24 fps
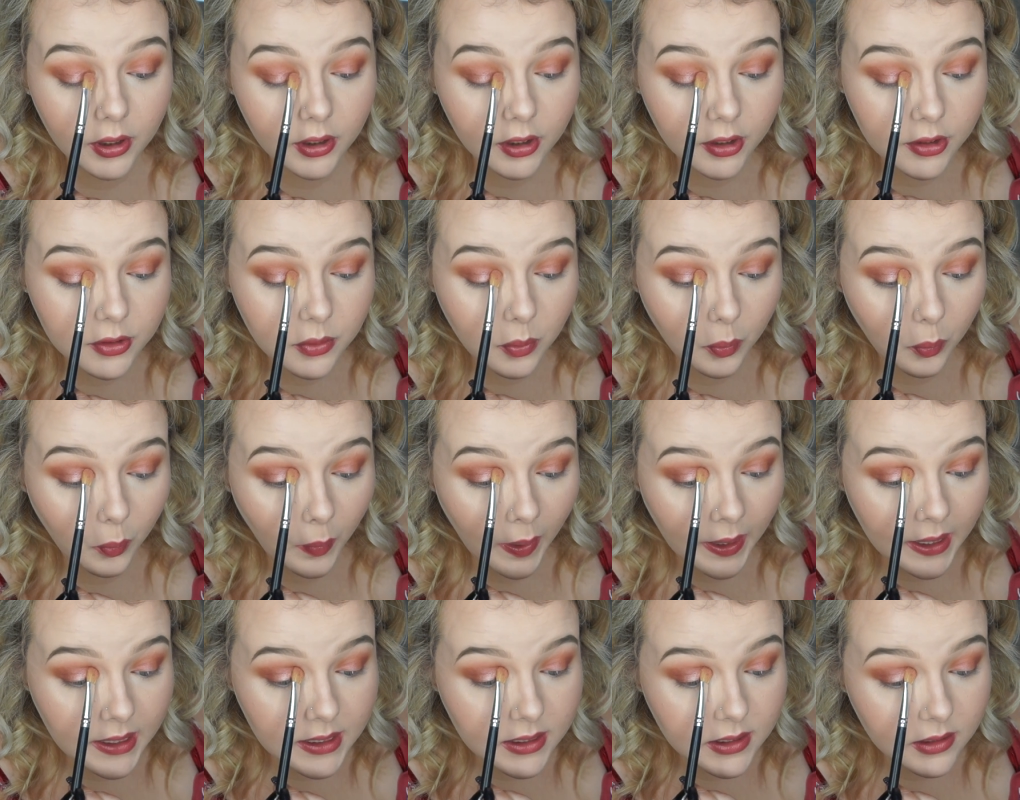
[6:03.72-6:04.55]
product
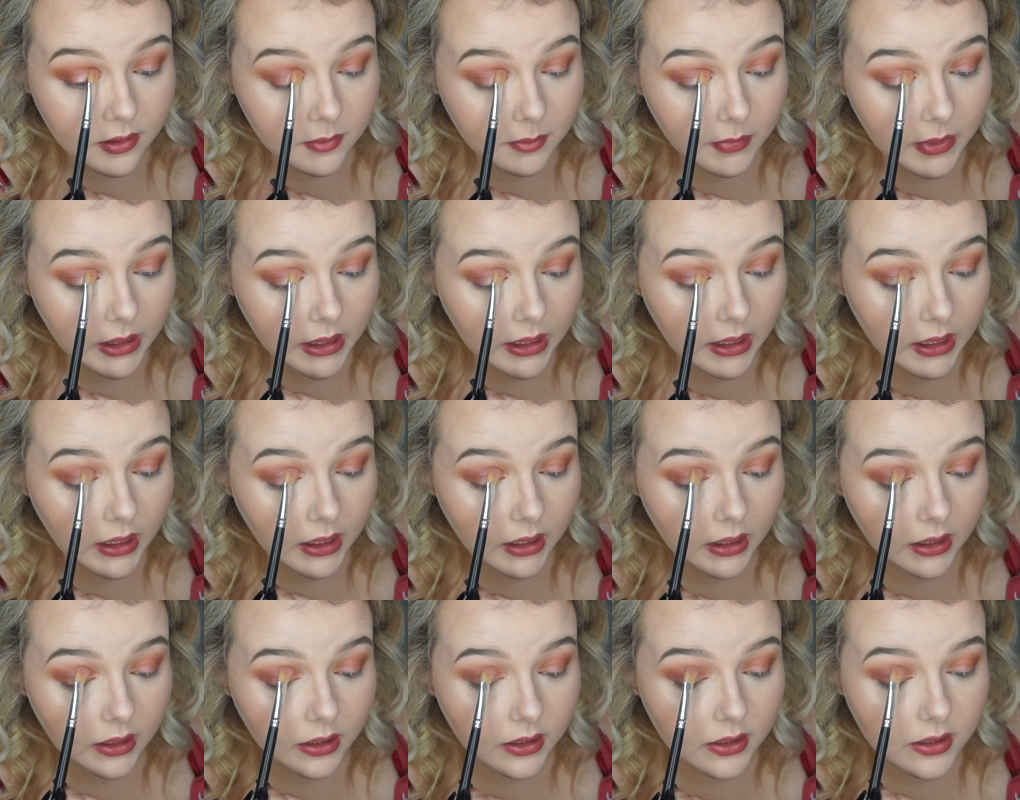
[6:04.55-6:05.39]
wet,
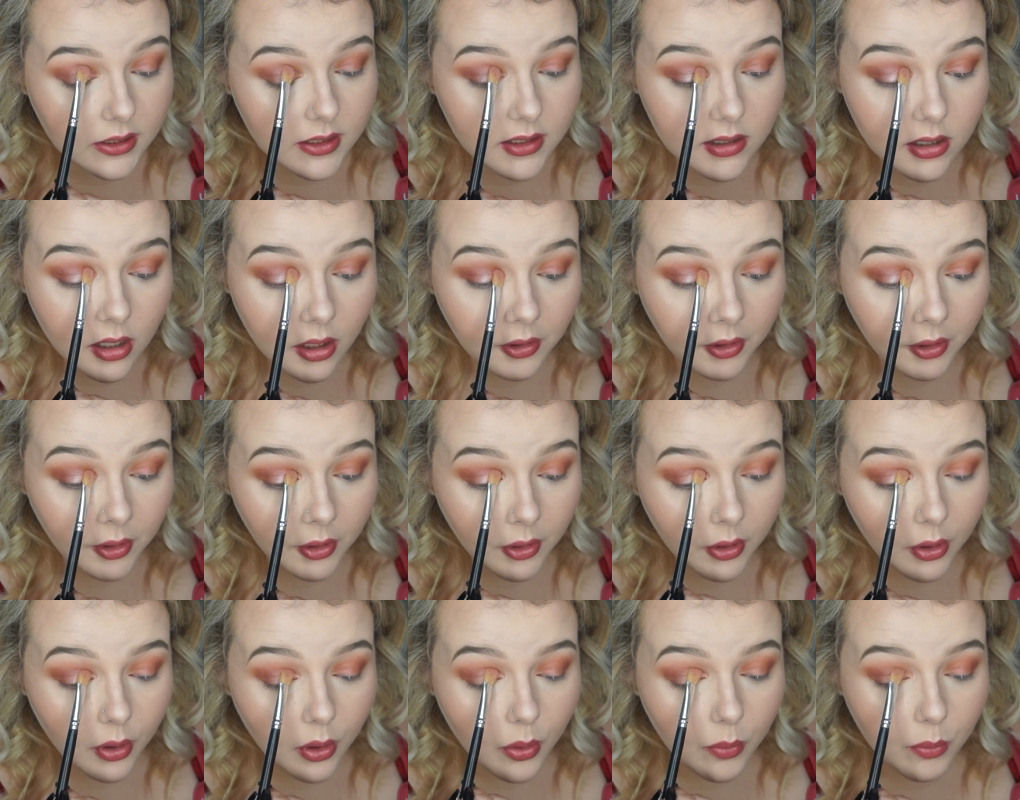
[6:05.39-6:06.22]
making it
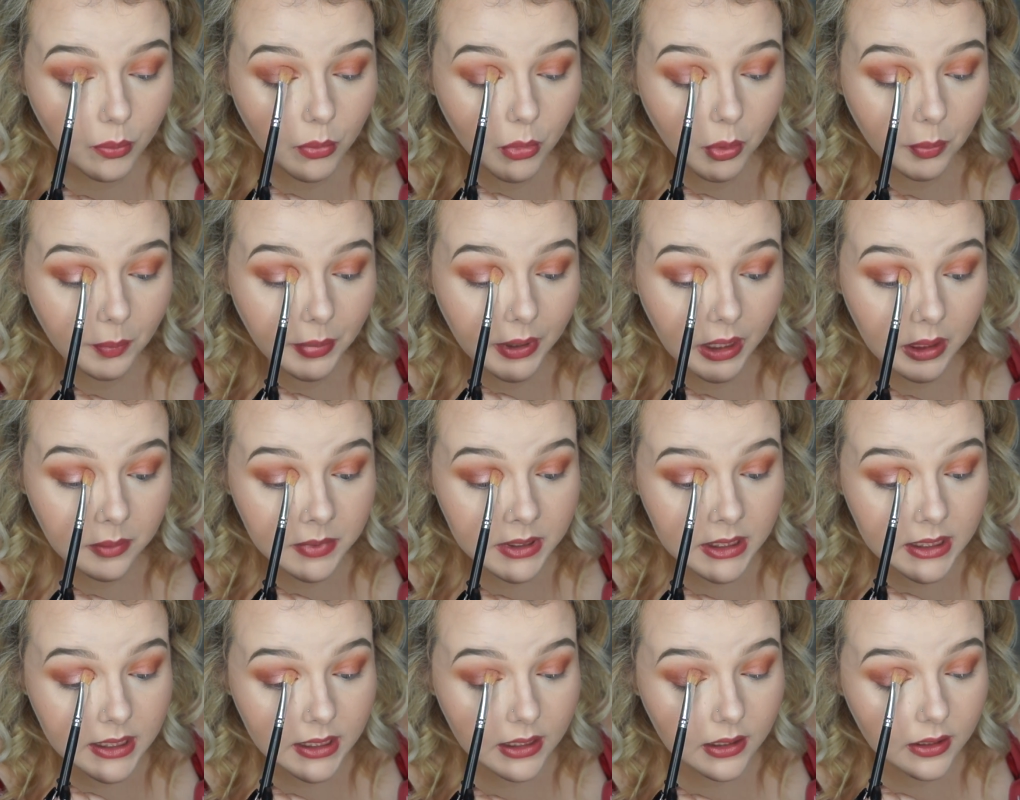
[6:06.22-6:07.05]
more
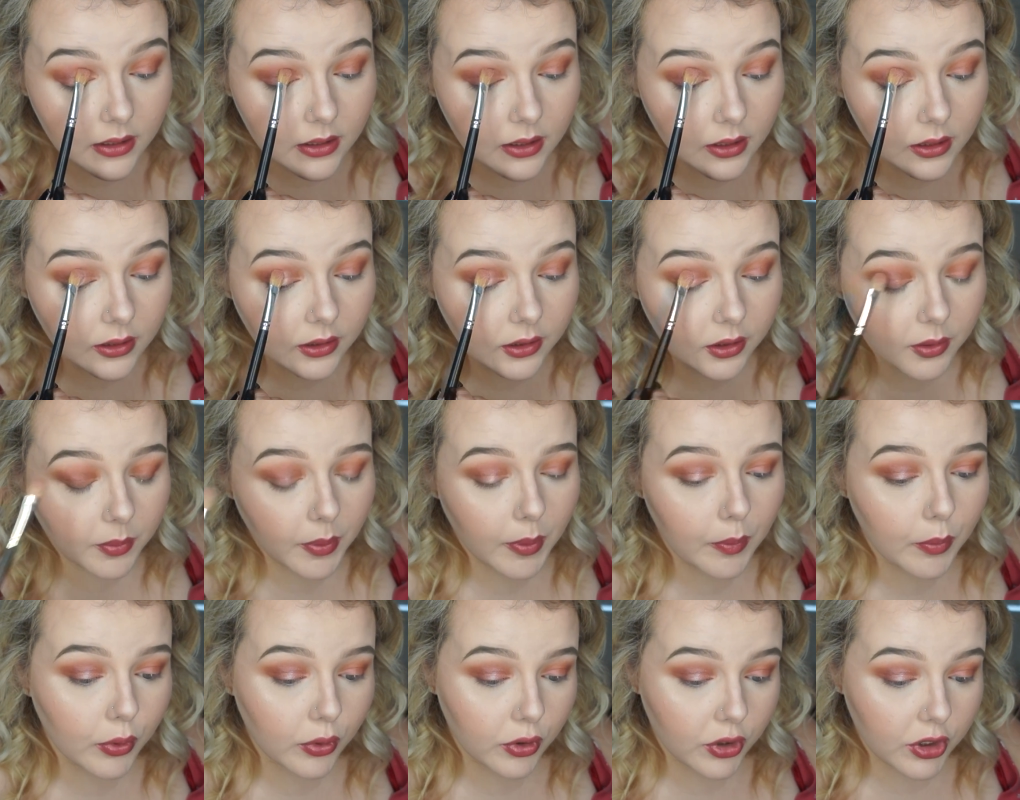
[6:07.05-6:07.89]
pigmented, a little
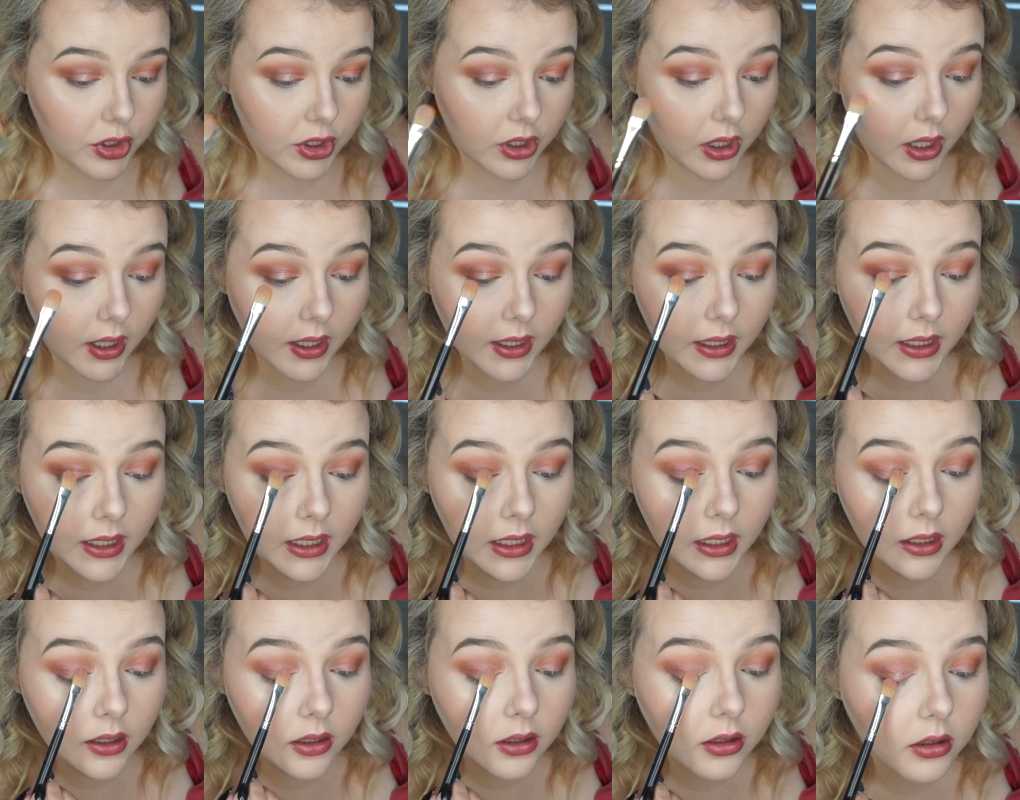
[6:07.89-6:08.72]
bit more
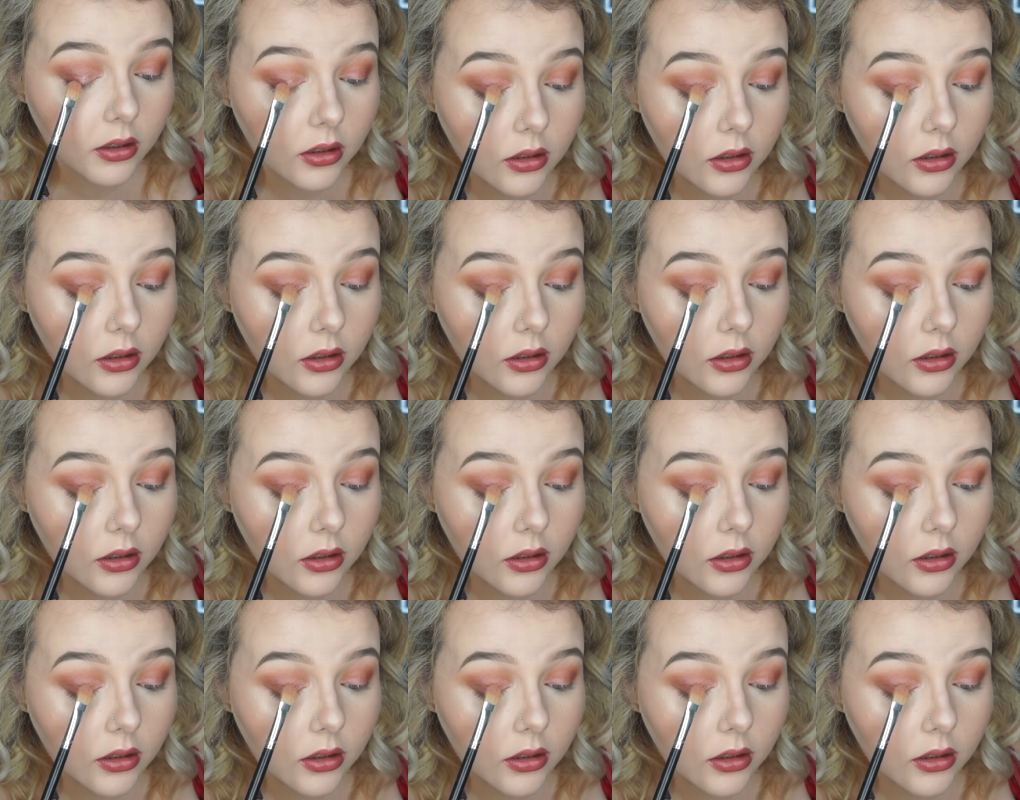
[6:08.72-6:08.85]
shiny.